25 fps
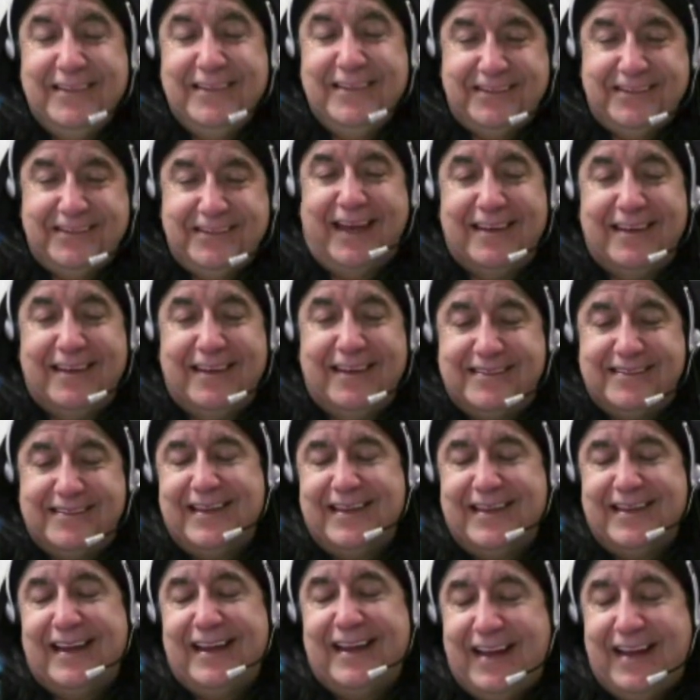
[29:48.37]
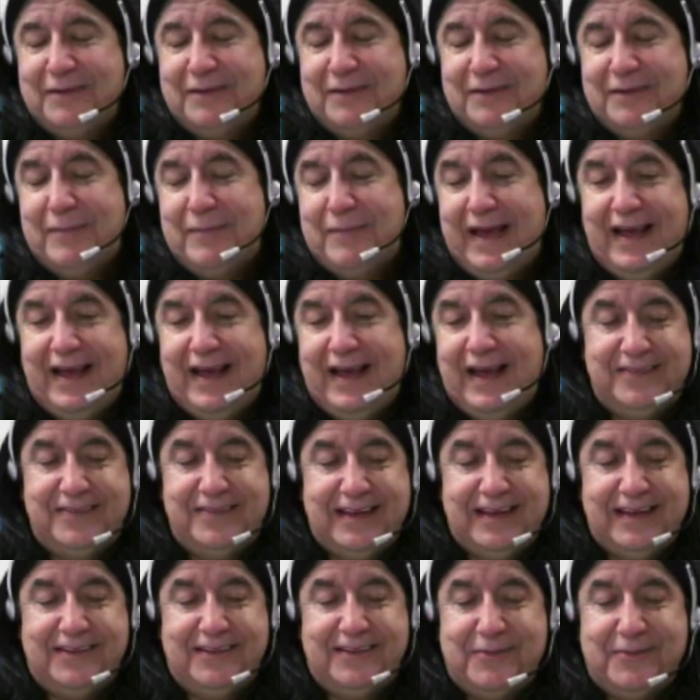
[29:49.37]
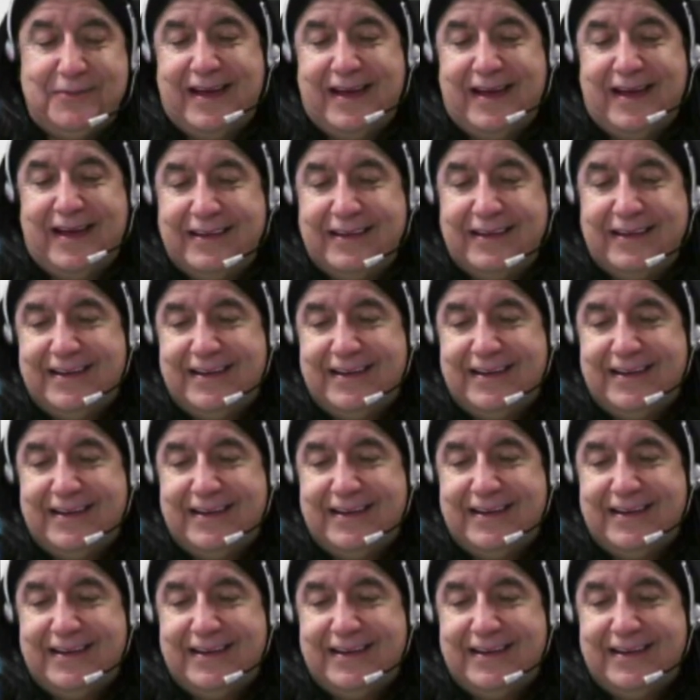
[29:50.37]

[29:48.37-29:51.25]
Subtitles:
and I may have things which I customarily do,